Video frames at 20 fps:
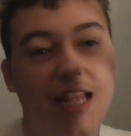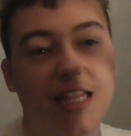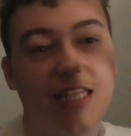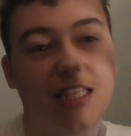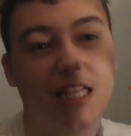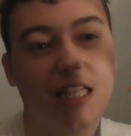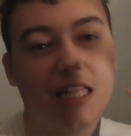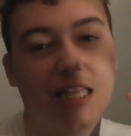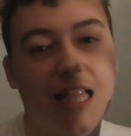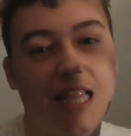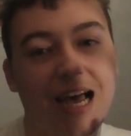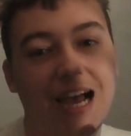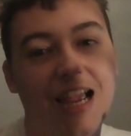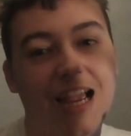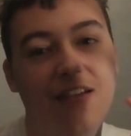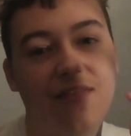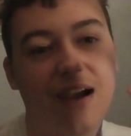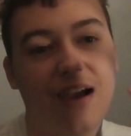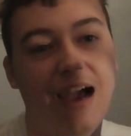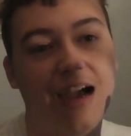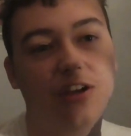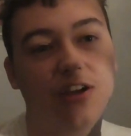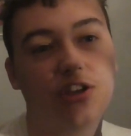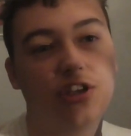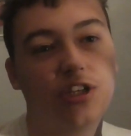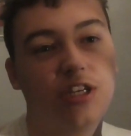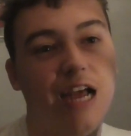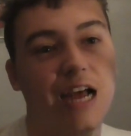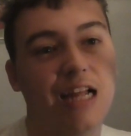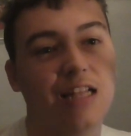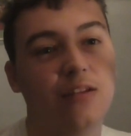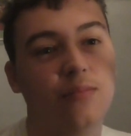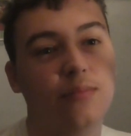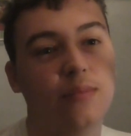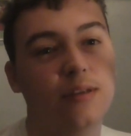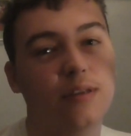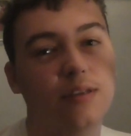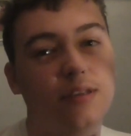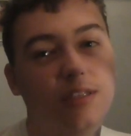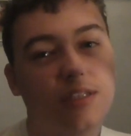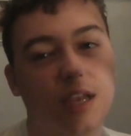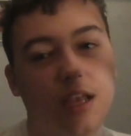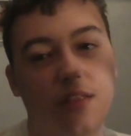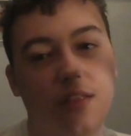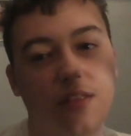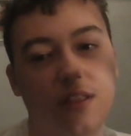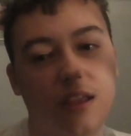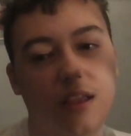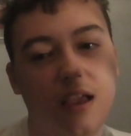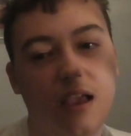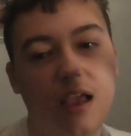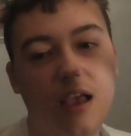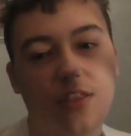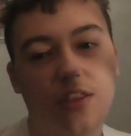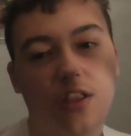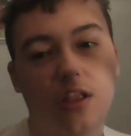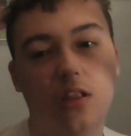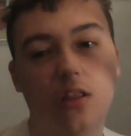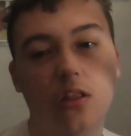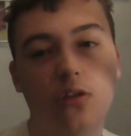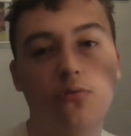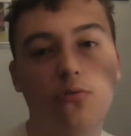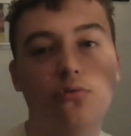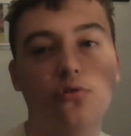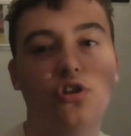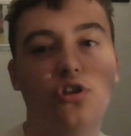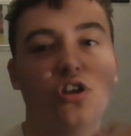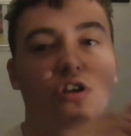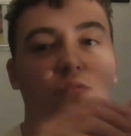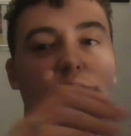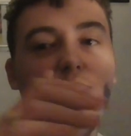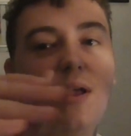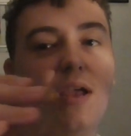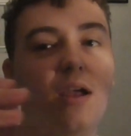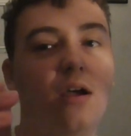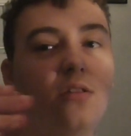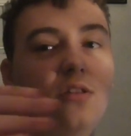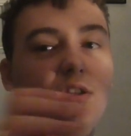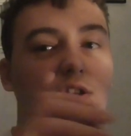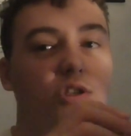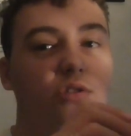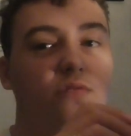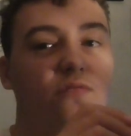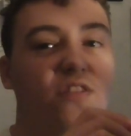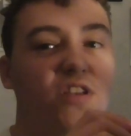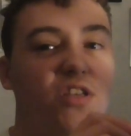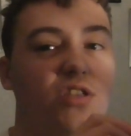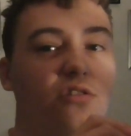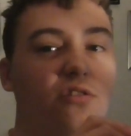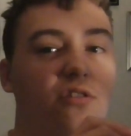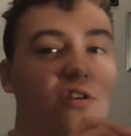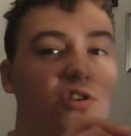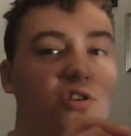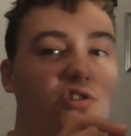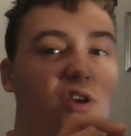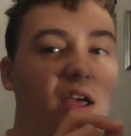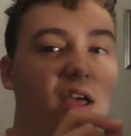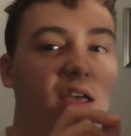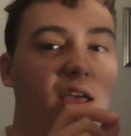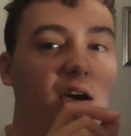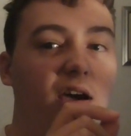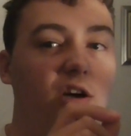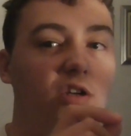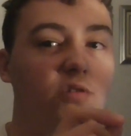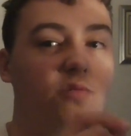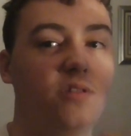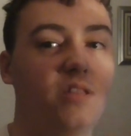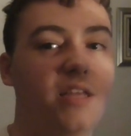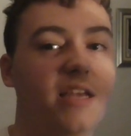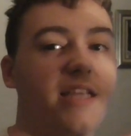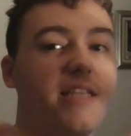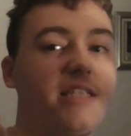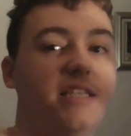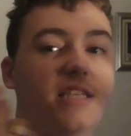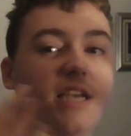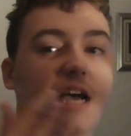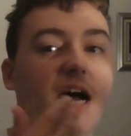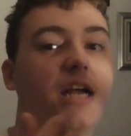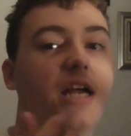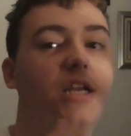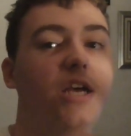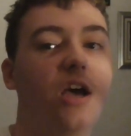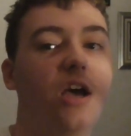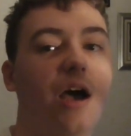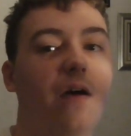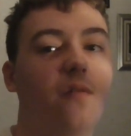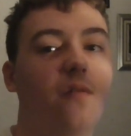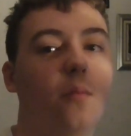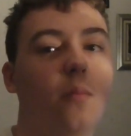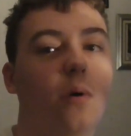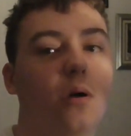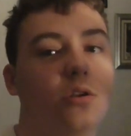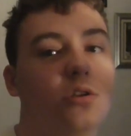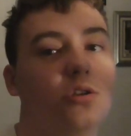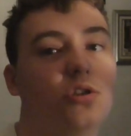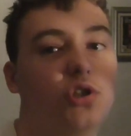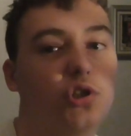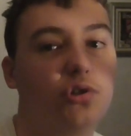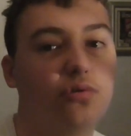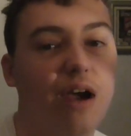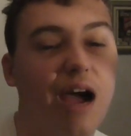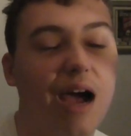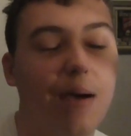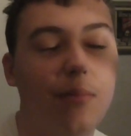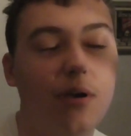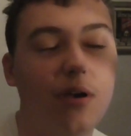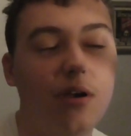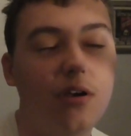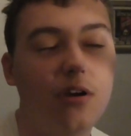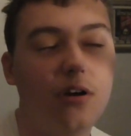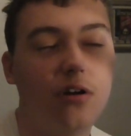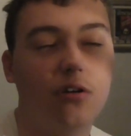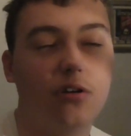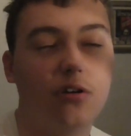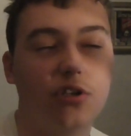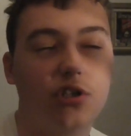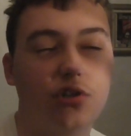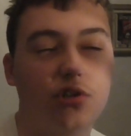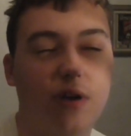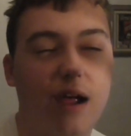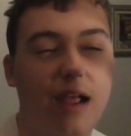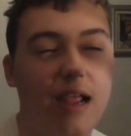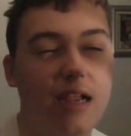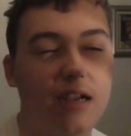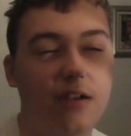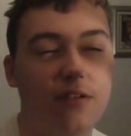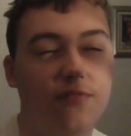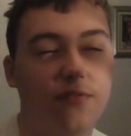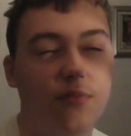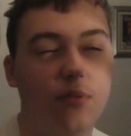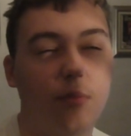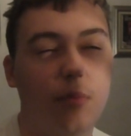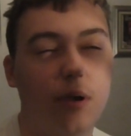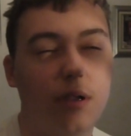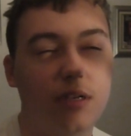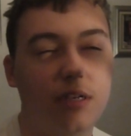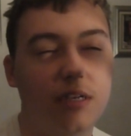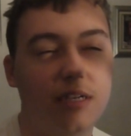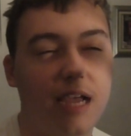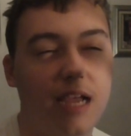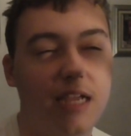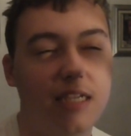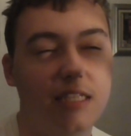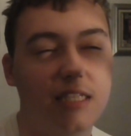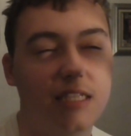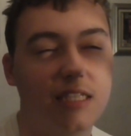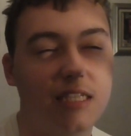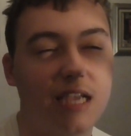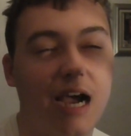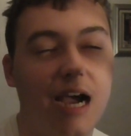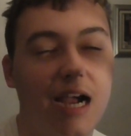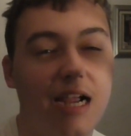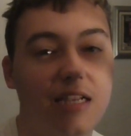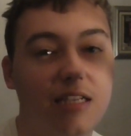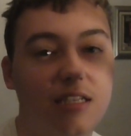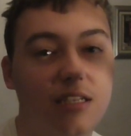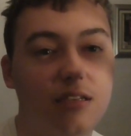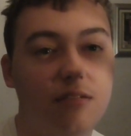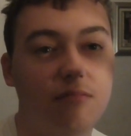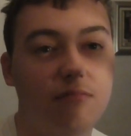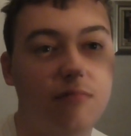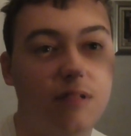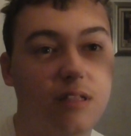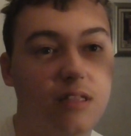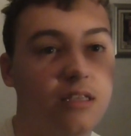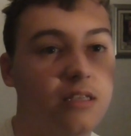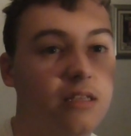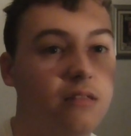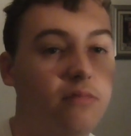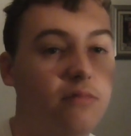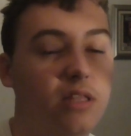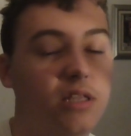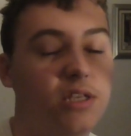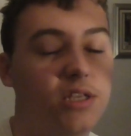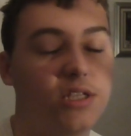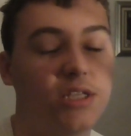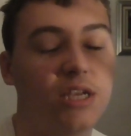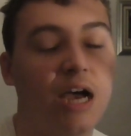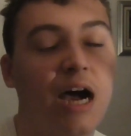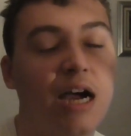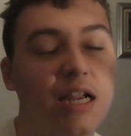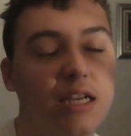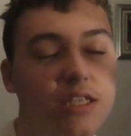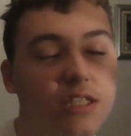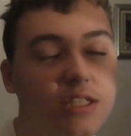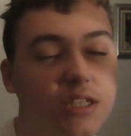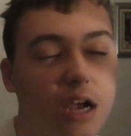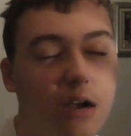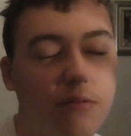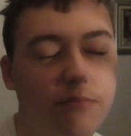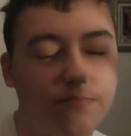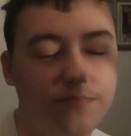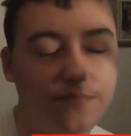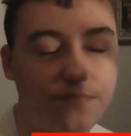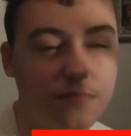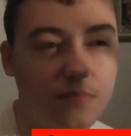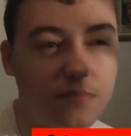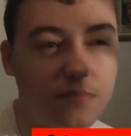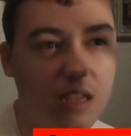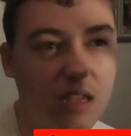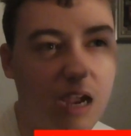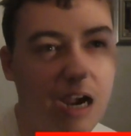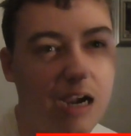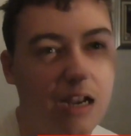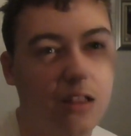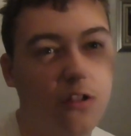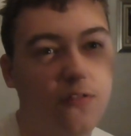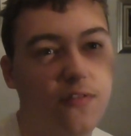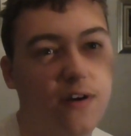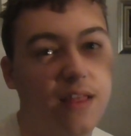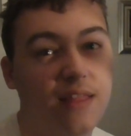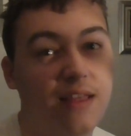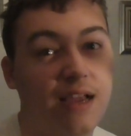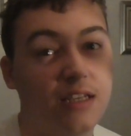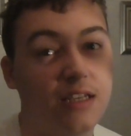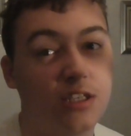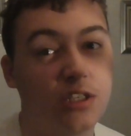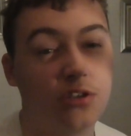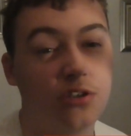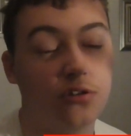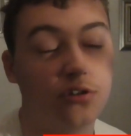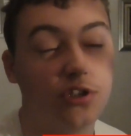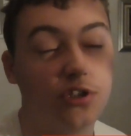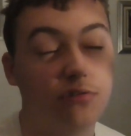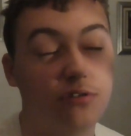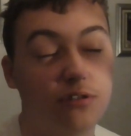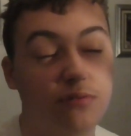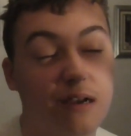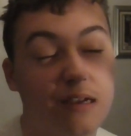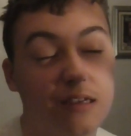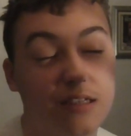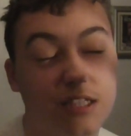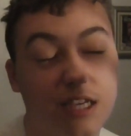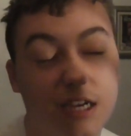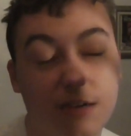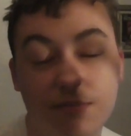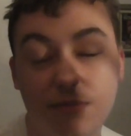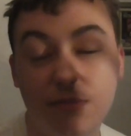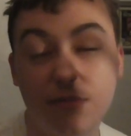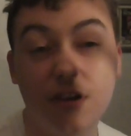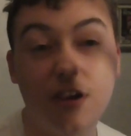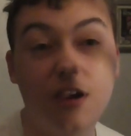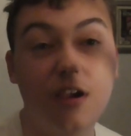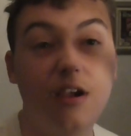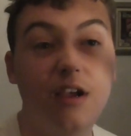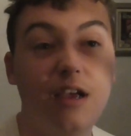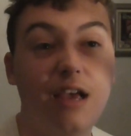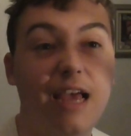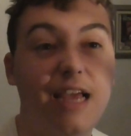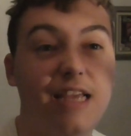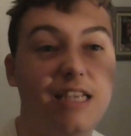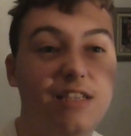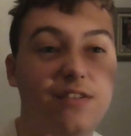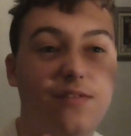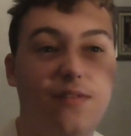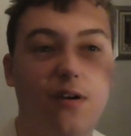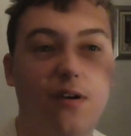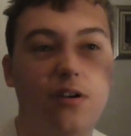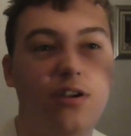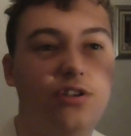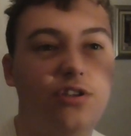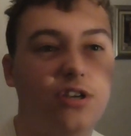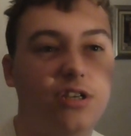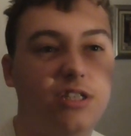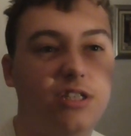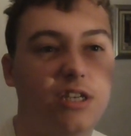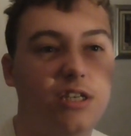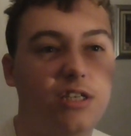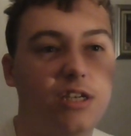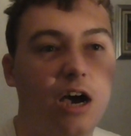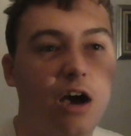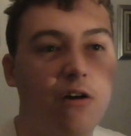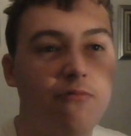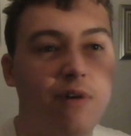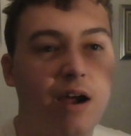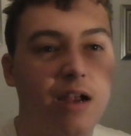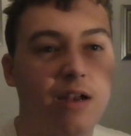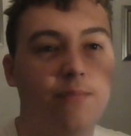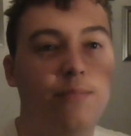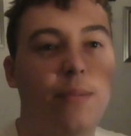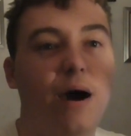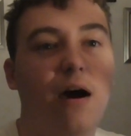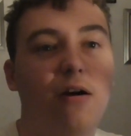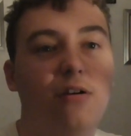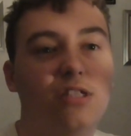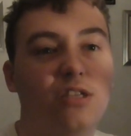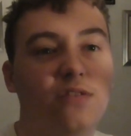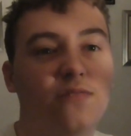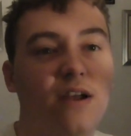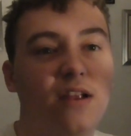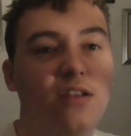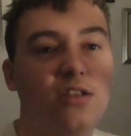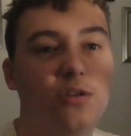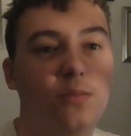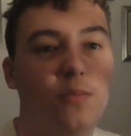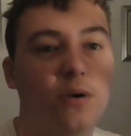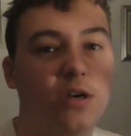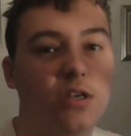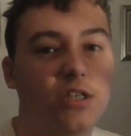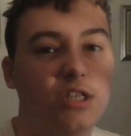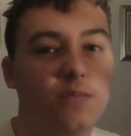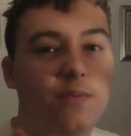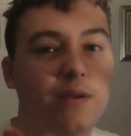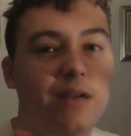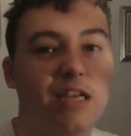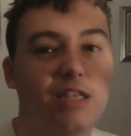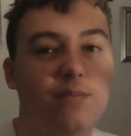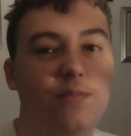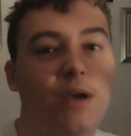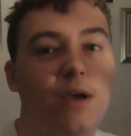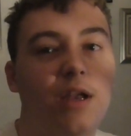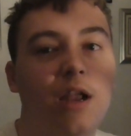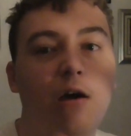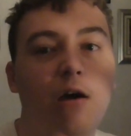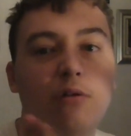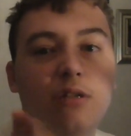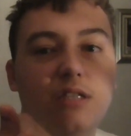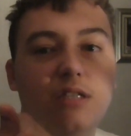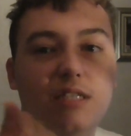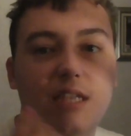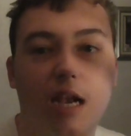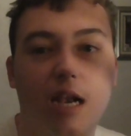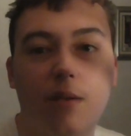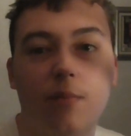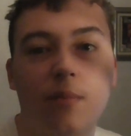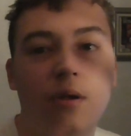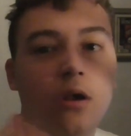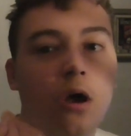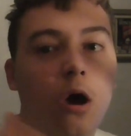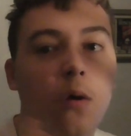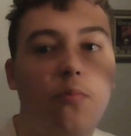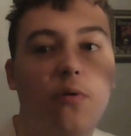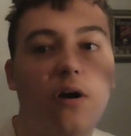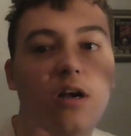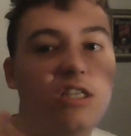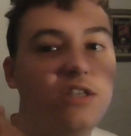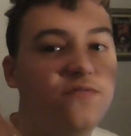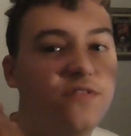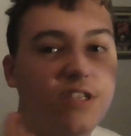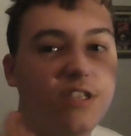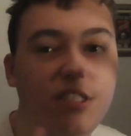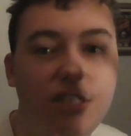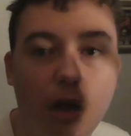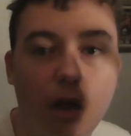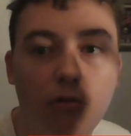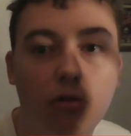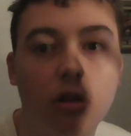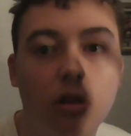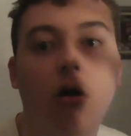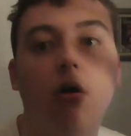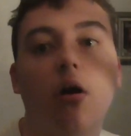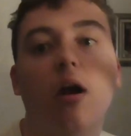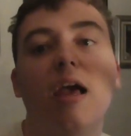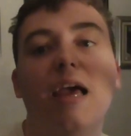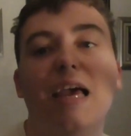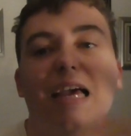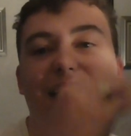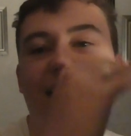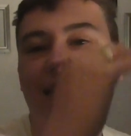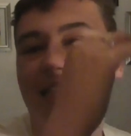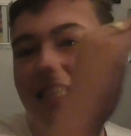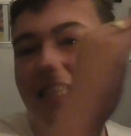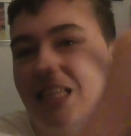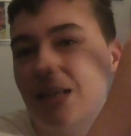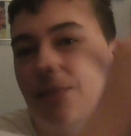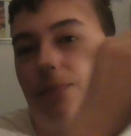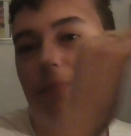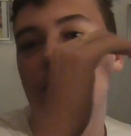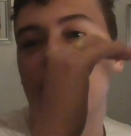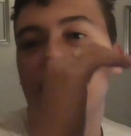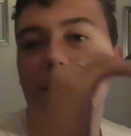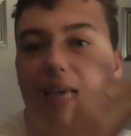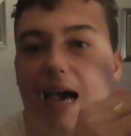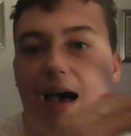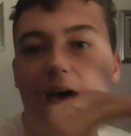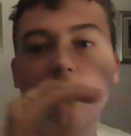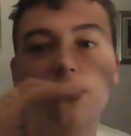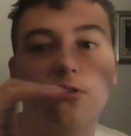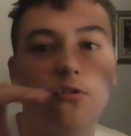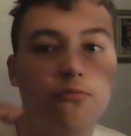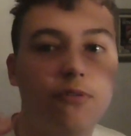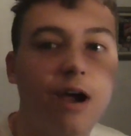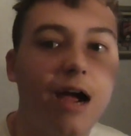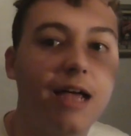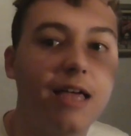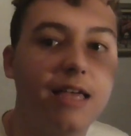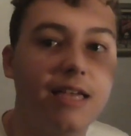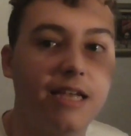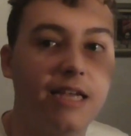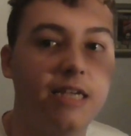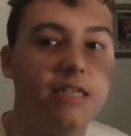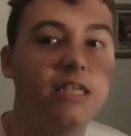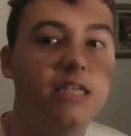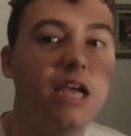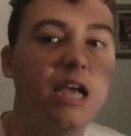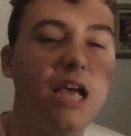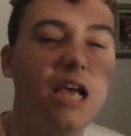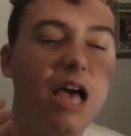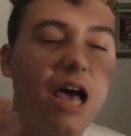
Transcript: It's the live action elements and the, the illusion of being on this Victorian train carriage with the inside of a modern tram or a train from the modern days inside with, with the design. So, and I love how the actors touch you as well. So, it's a very interesting dark ride. And Pirates Adventure, because it's been SBNO and standard been operated for so long, it's slipping down the rankings.